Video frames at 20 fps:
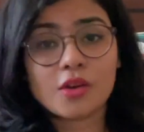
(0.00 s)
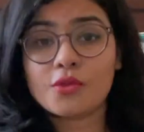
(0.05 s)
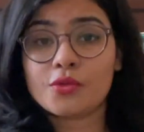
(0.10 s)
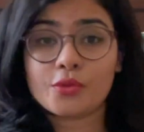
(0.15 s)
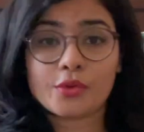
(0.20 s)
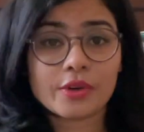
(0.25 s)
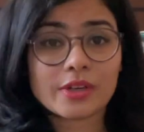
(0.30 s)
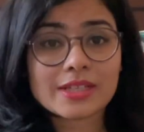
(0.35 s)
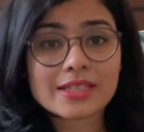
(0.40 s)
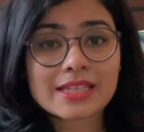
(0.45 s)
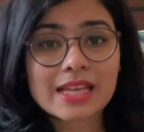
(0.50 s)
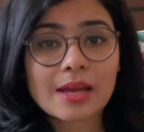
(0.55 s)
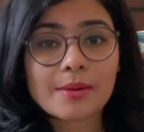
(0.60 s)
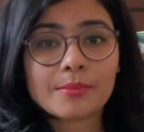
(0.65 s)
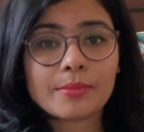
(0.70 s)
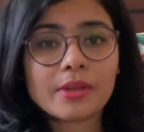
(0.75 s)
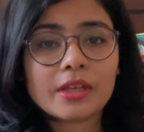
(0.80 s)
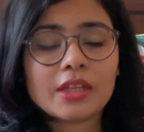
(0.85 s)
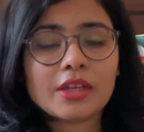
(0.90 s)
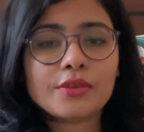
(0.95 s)
For
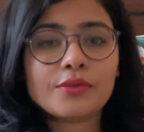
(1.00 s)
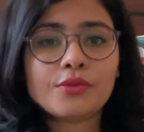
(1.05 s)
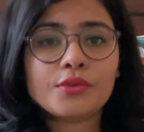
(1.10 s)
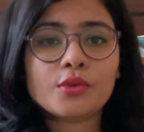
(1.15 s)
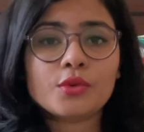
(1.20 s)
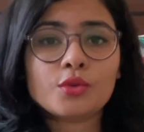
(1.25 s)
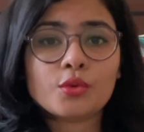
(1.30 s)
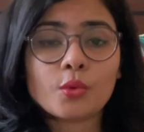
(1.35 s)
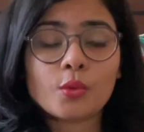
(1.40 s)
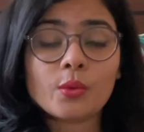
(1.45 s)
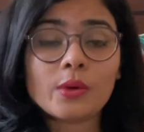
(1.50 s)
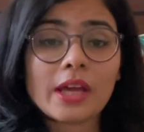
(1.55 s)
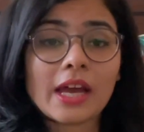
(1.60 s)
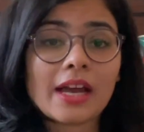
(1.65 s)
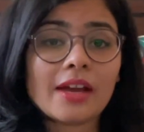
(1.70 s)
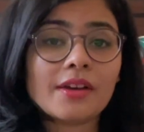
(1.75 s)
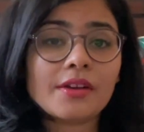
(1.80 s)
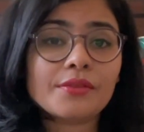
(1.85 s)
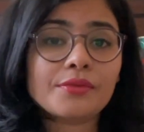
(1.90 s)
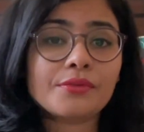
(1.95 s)
example, if you don't
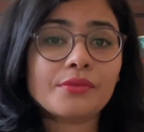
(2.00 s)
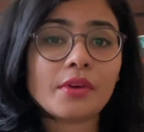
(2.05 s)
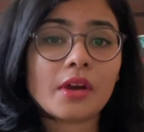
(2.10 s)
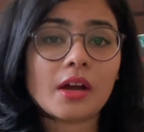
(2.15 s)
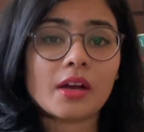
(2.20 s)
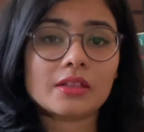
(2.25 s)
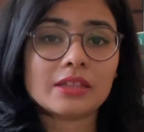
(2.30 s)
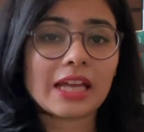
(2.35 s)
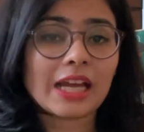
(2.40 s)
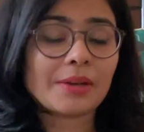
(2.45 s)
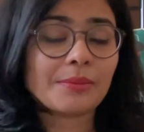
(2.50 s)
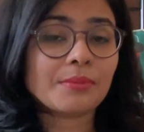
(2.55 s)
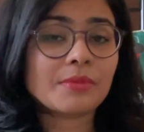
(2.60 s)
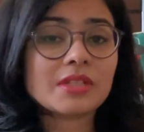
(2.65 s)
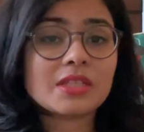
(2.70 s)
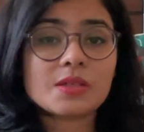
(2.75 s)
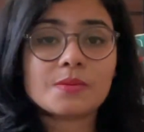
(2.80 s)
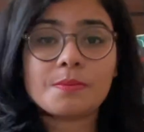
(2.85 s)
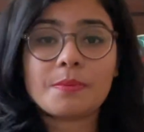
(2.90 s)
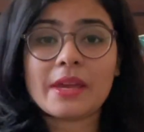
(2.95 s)
have that
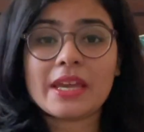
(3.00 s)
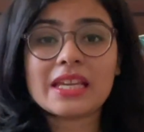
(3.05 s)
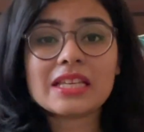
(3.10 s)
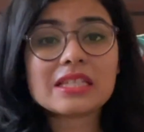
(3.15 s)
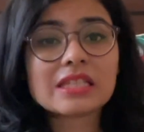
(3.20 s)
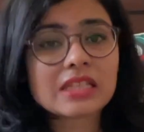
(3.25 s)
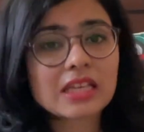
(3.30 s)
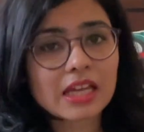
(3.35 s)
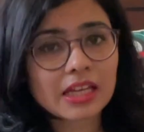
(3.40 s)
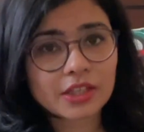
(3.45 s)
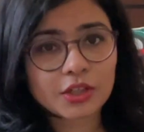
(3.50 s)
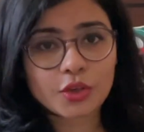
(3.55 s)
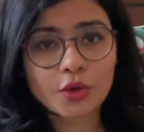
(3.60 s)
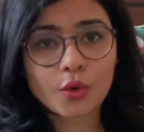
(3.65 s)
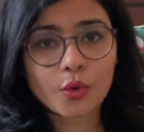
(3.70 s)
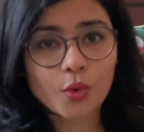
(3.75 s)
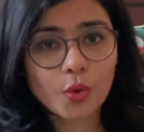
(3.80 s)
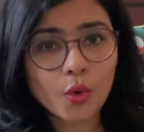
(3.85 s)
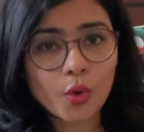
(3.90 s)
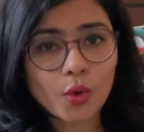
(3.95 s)
much space at
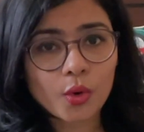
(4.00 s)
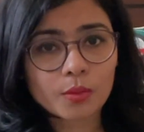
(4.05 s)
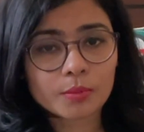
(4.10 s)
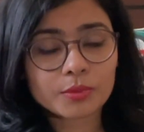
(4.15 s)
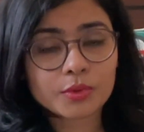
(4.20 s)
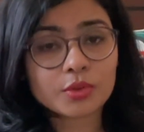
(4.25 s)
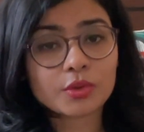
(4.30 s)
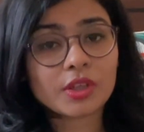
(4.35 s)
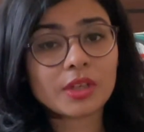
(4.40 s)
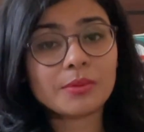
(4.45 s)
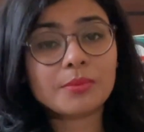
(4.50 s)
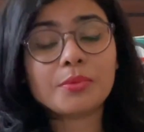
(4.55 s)
your home, you can